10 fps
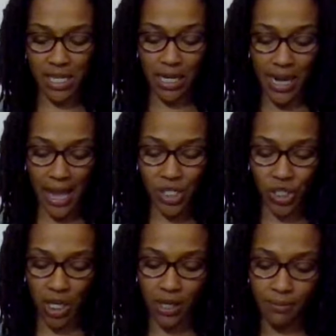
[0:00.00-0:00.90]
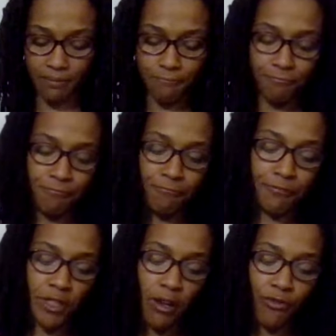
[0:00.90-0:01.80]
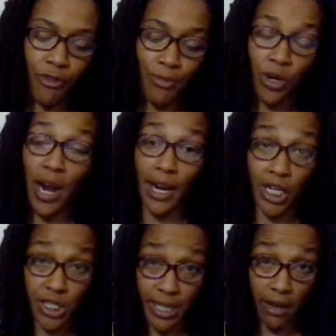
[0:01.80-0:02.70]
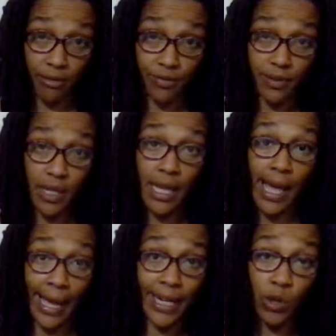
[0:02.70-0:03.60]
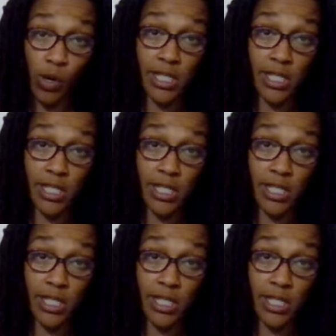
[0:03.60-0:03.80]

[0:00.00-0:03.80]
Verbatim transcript: connection from their higher self and or